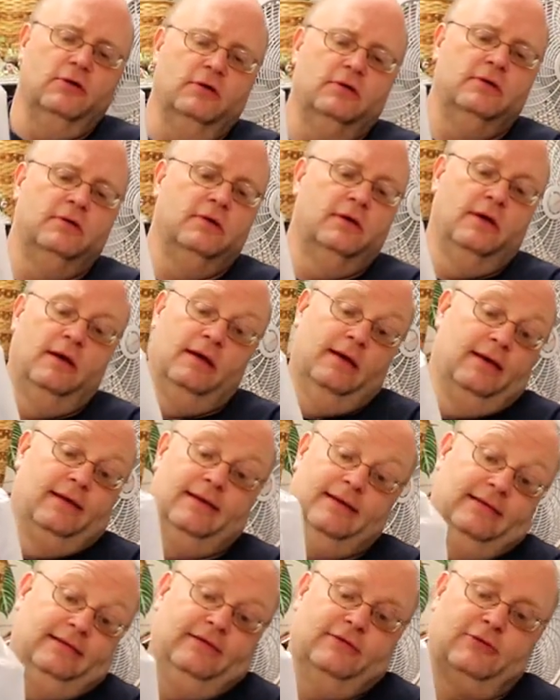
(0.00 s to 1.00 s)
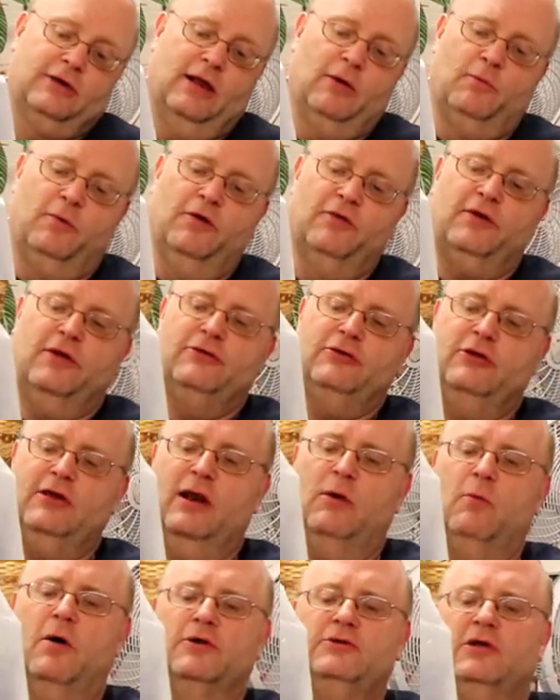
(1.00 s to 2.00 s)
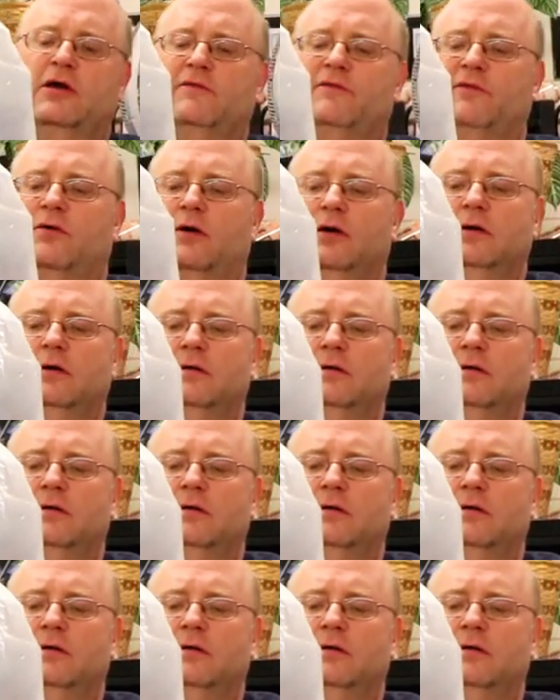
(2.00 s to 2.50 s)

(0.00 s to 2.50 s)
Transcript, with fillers: And it's kind of one of the things you gotta watch out for.